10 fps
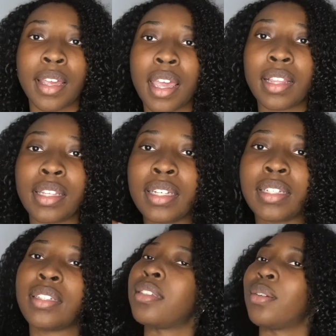at
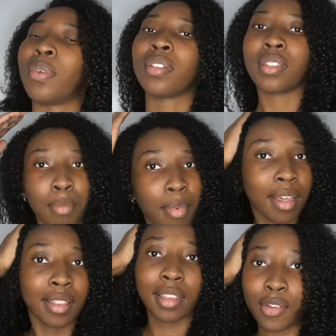least once a
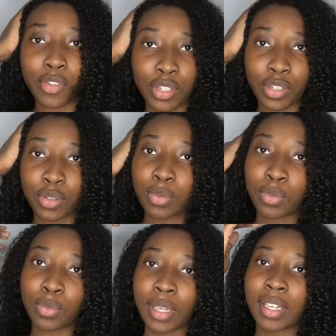month, every
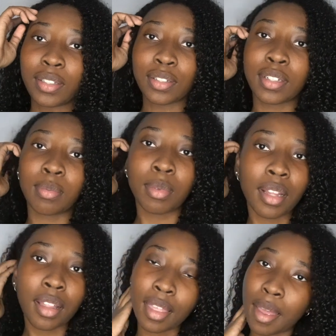2 weeks or something
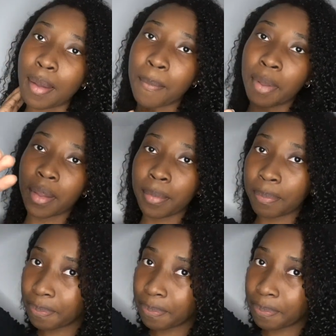like that. But